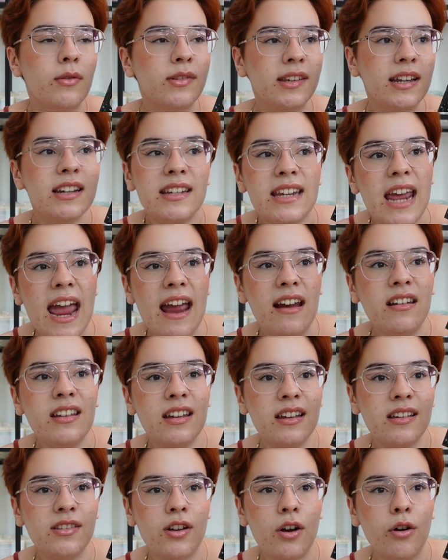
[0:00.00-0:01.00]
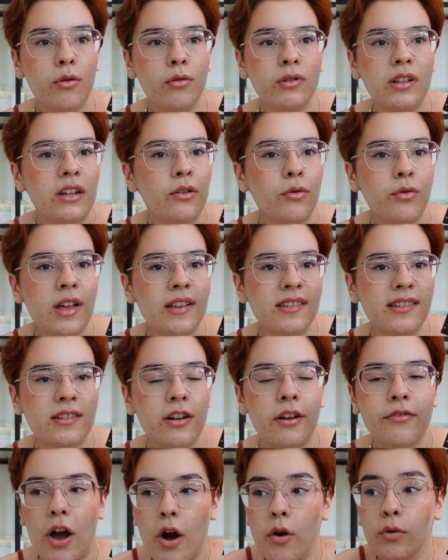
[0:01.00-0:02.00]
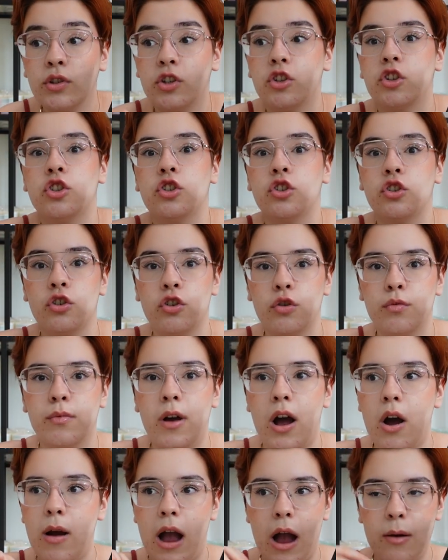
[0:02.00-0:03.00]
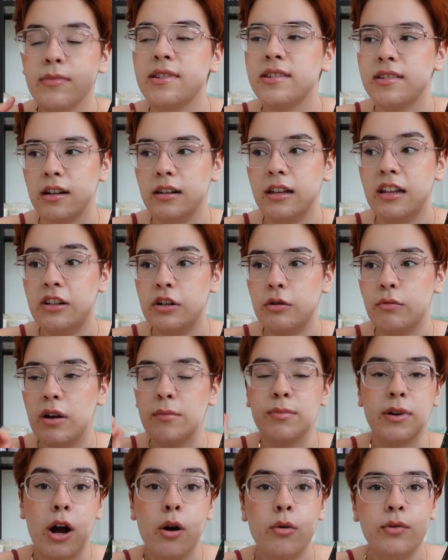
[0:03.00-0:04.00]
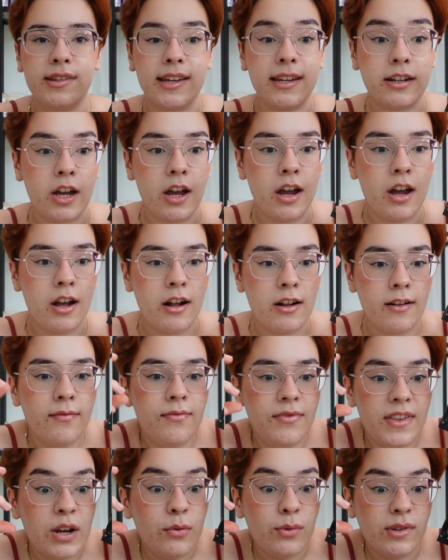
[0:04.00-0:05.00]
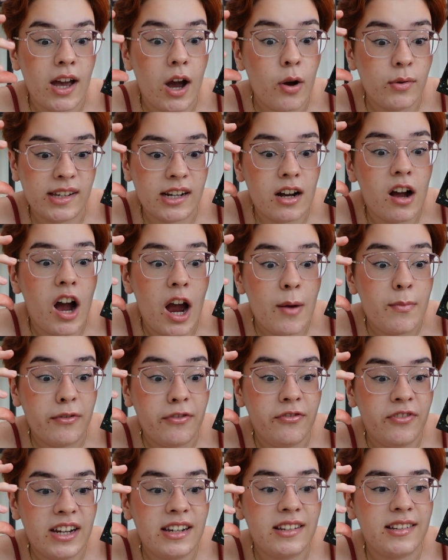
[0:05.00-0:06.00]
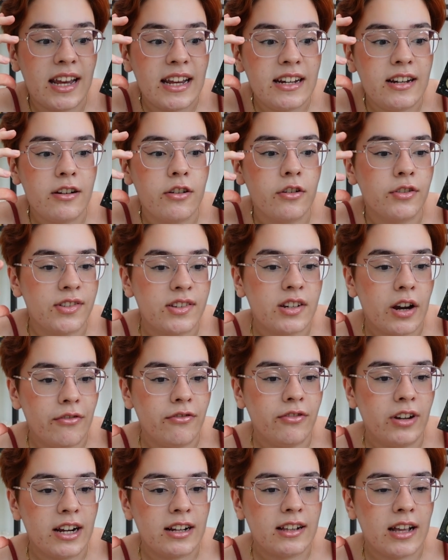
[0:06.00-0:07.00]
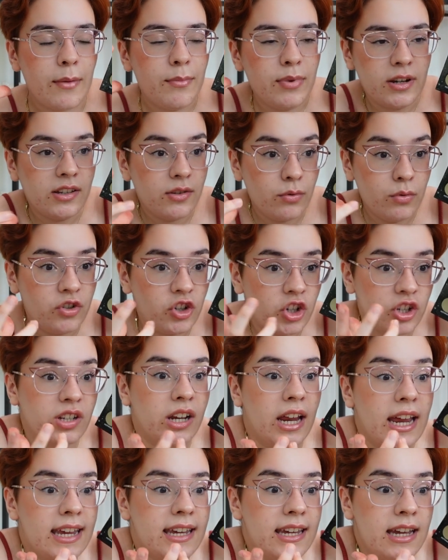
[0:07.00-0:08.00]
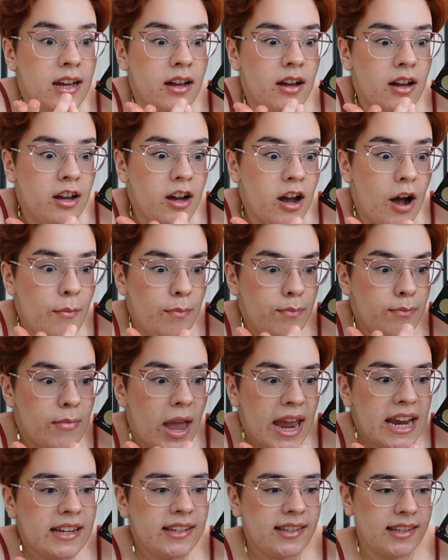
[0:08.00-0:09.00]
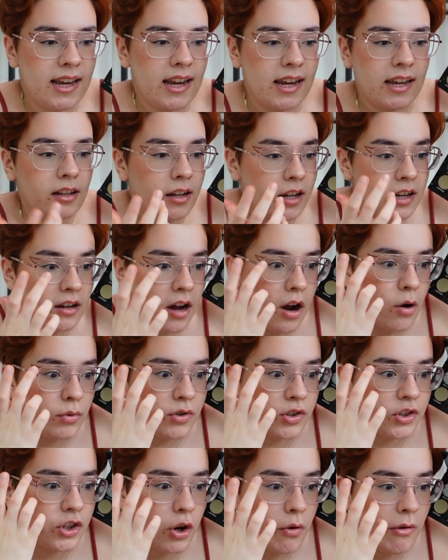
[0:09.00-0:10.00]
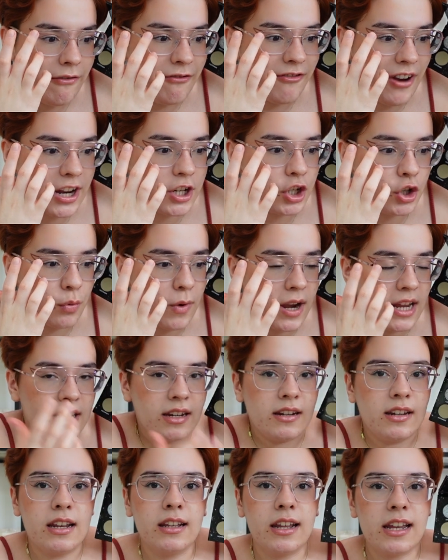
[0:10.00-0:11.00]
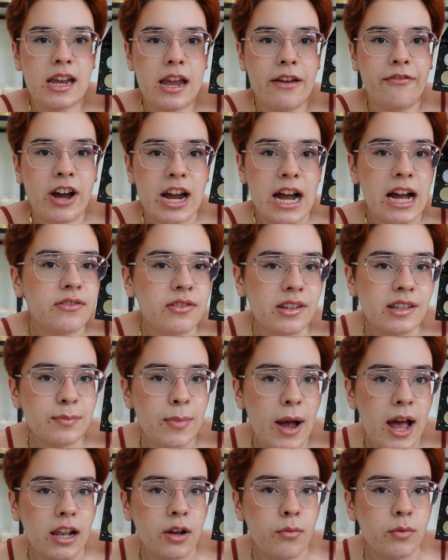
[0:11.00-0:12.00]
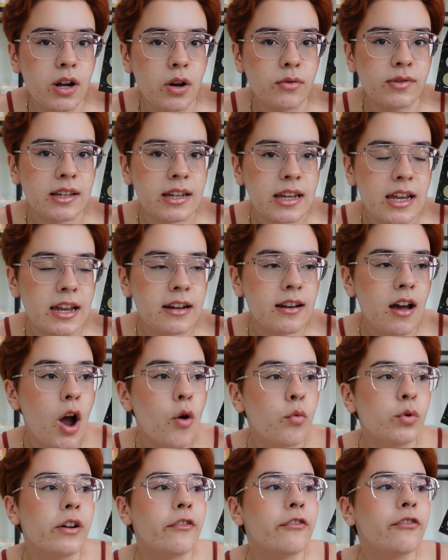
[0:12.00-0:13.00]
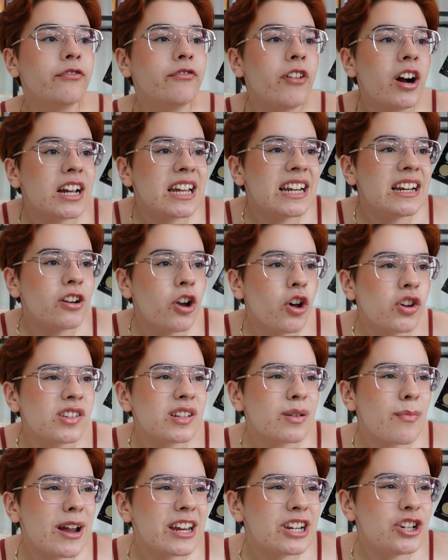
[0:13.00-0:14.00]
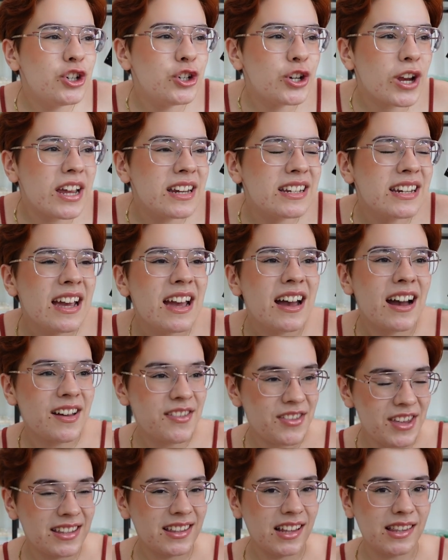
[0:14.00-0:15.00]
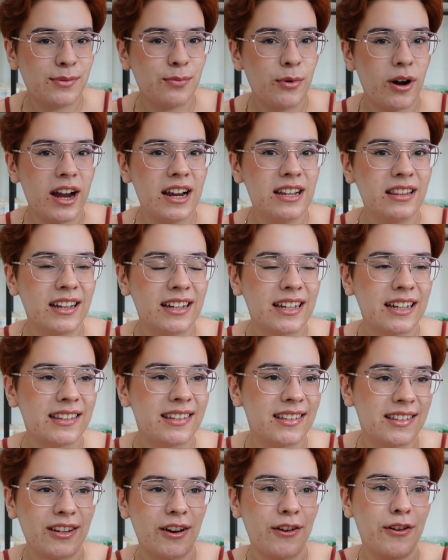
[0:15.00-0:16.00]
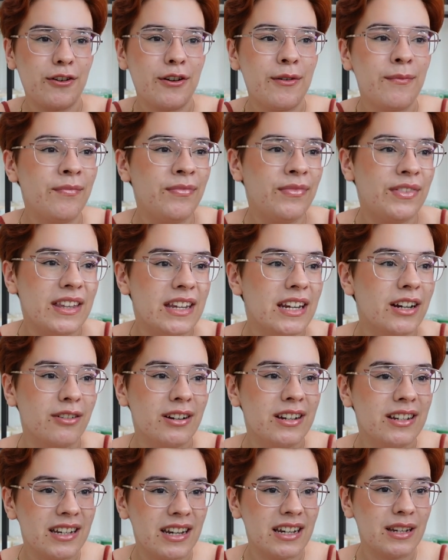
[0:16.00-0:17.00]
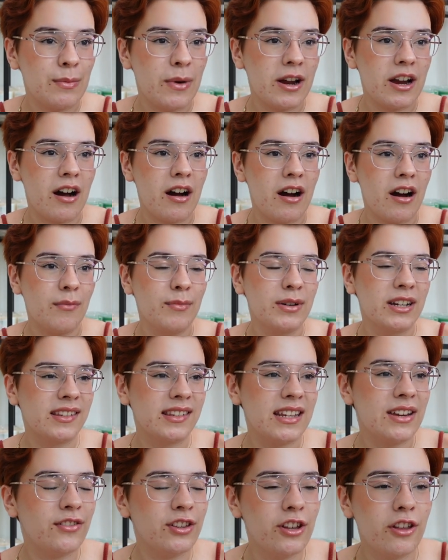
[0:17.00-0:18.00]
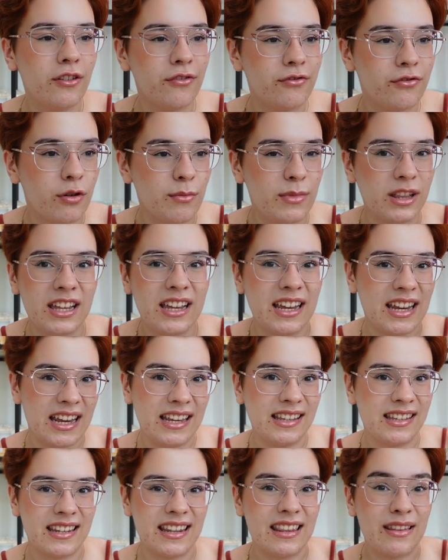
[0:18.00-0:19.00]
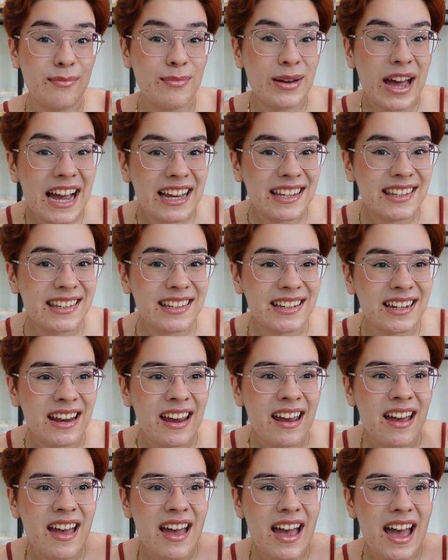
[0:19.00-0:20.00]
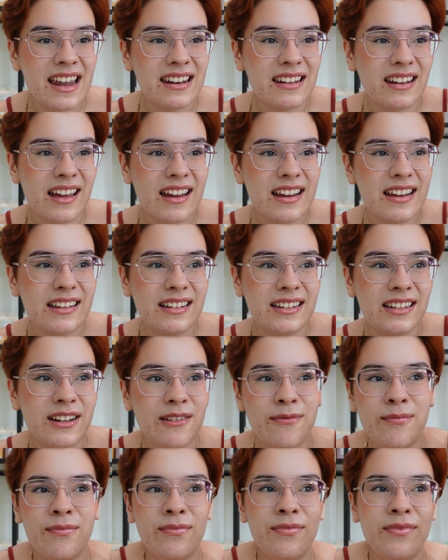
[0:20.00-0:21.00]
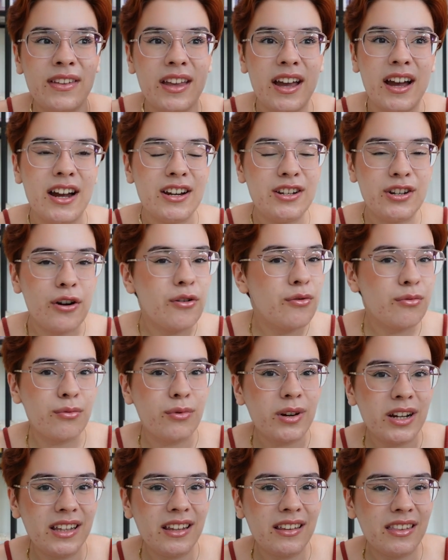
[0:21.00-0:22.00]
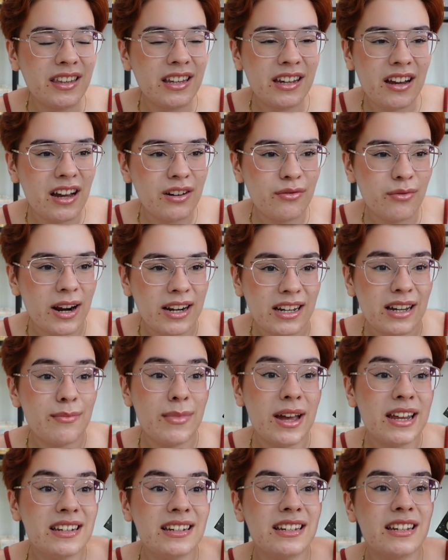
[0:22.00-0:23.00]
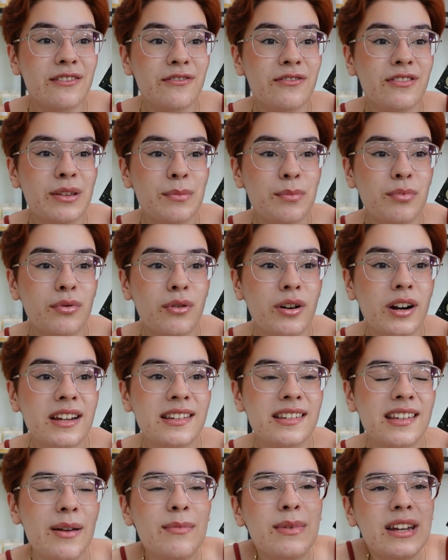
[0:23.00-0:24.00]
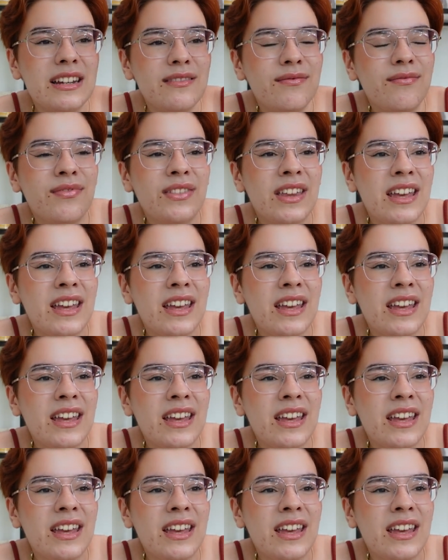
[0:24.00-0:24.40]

I was like 10 years old and all that stuff, I was super, I'm still into it, but I was like hyper fixated on stuff like that because it was just like amazing, and like I was so infatuated. Like, if I had this palette when I was a kid, I would have fucking lost my shit. I think that's why, like, it's so near and dear to my heart, because even though the formula isn't the best, and like I don't really think I'd recommend it for the price, I mean,